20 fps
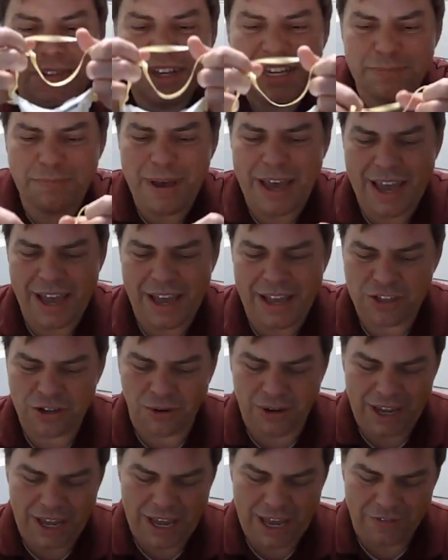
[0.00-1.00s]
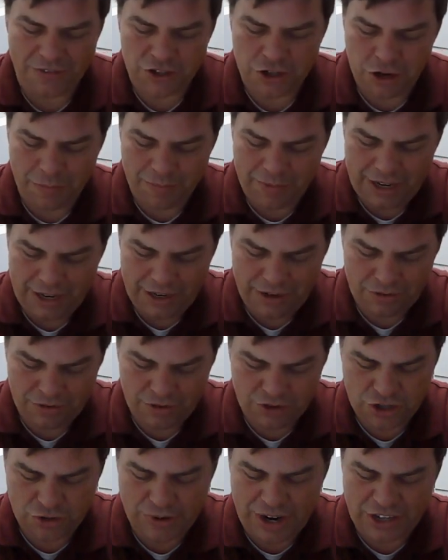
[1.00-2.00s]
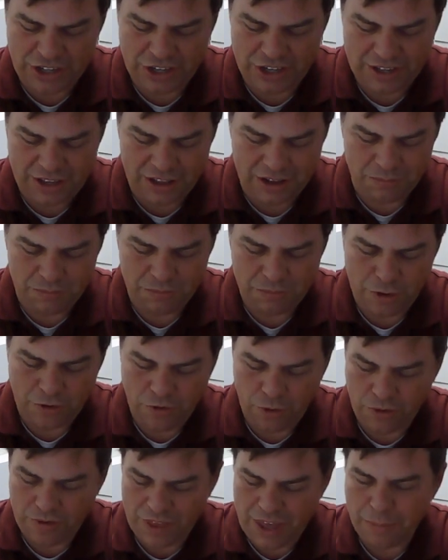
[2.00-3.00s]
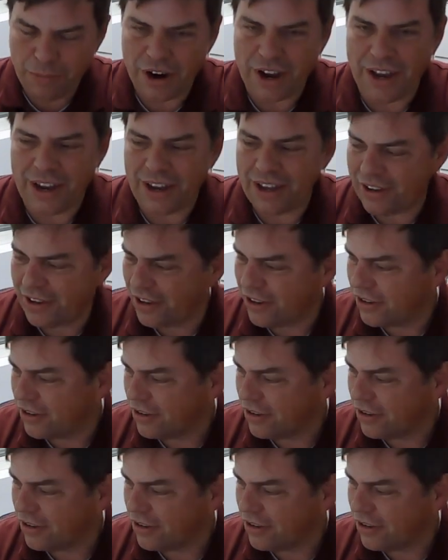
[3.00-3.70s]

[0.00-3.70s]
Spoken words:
these bands only have so many stretches on them before they break.